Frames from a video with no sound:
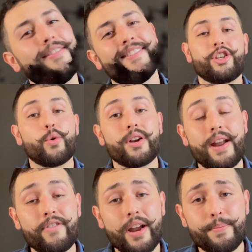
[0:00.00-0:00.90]
you are
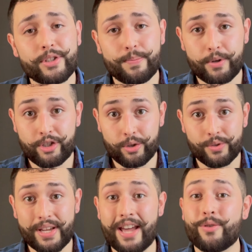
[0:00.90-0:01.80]
never able to
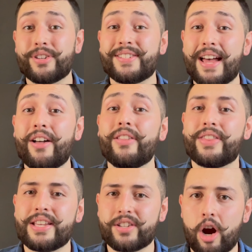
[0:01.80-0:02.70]
produce and or sell
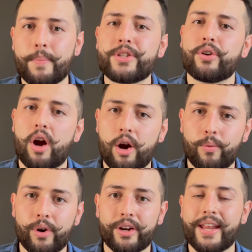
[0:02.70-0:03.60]
these garments or
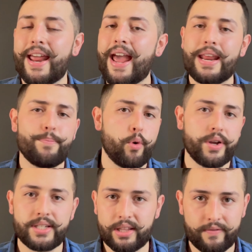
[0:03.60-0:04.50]
artwork at any
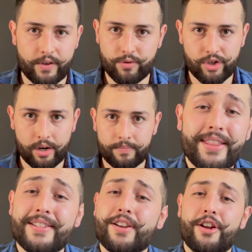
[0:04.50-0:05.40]
point in the future.
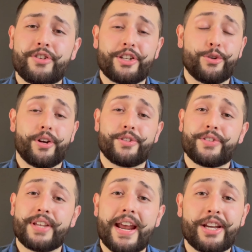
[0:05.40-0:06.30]
In this contract, you're also
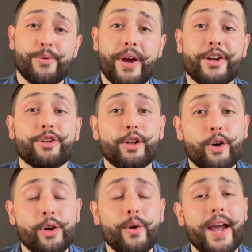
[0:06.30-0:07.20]
signing away your
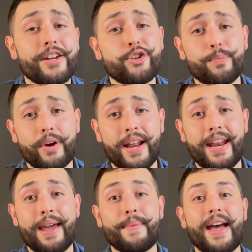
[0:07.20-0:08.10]
logo and your brand
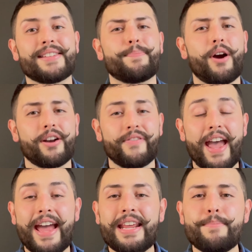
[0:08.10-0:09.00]
name as part of
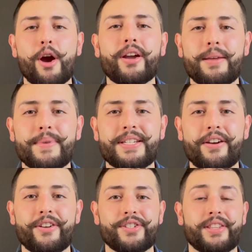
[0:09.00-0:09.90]
any marketing
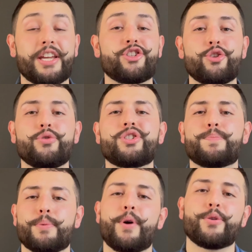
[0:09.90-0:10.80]
materials that they choose to
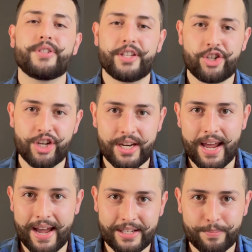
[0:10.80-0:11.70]
promote the
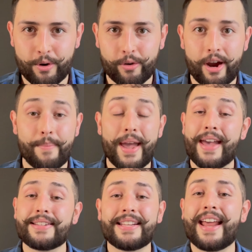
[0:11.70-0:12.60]
SheinX program
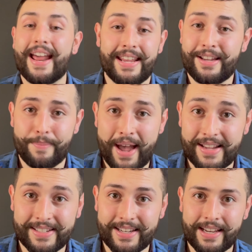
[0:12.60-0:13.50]
and in any
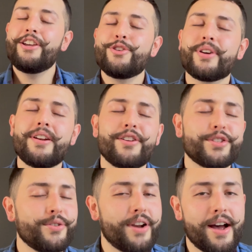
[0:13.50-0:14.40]
capacity. You can
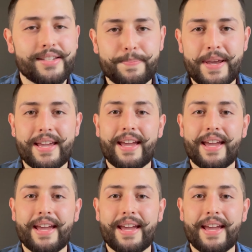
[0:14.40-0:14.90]
also not speak